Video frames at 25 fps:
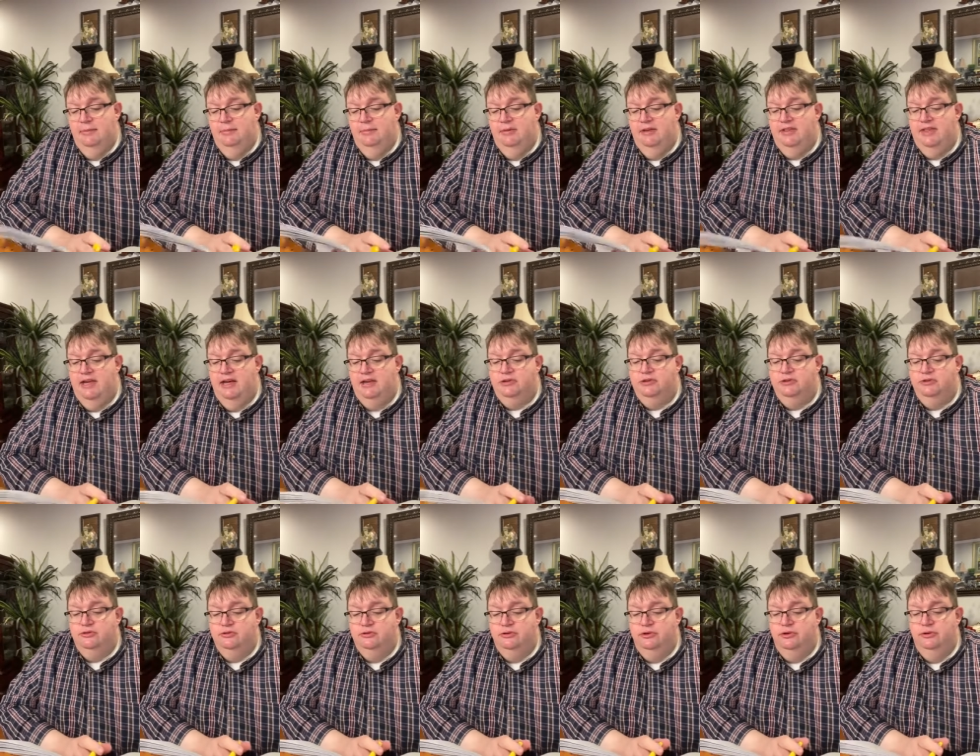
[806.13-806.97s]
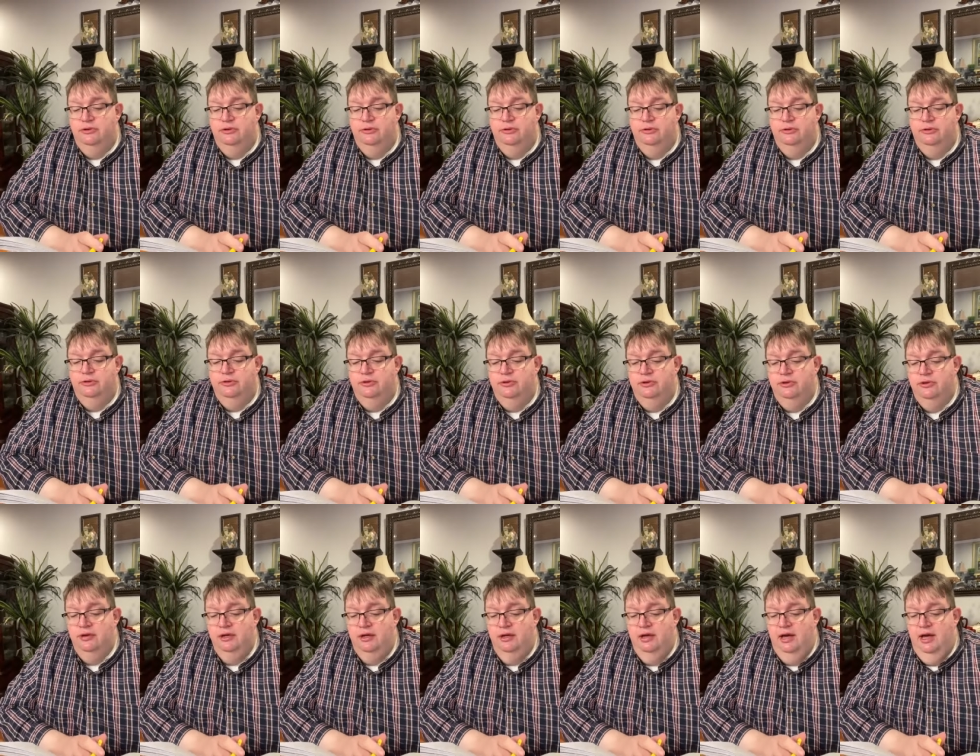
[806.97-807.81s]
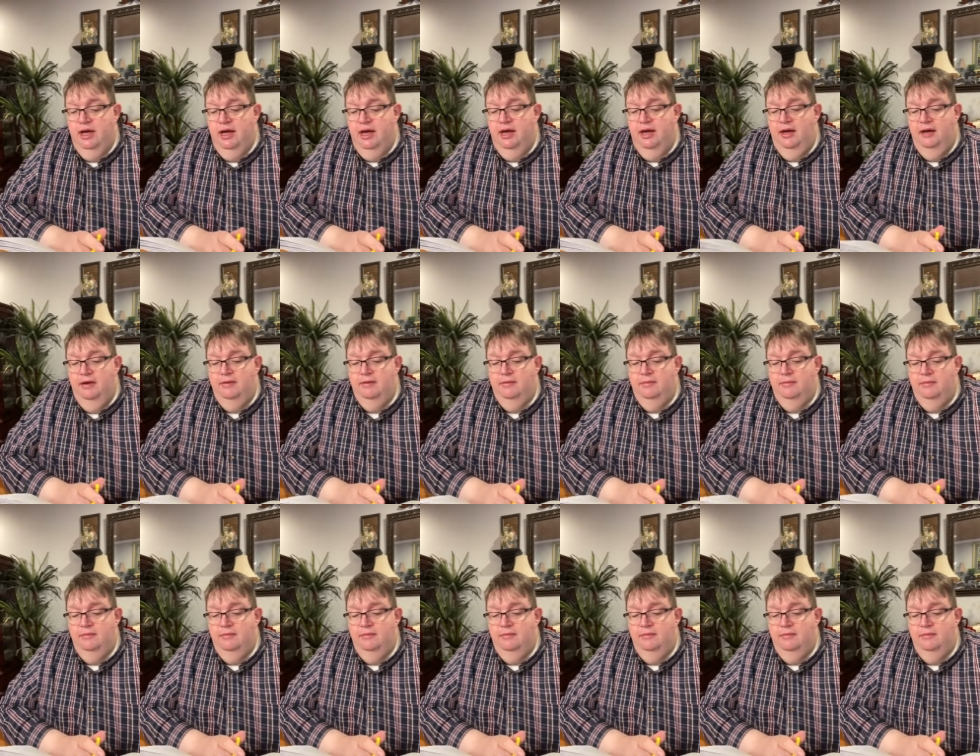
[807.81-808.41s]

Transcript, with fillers: But that truth, uh,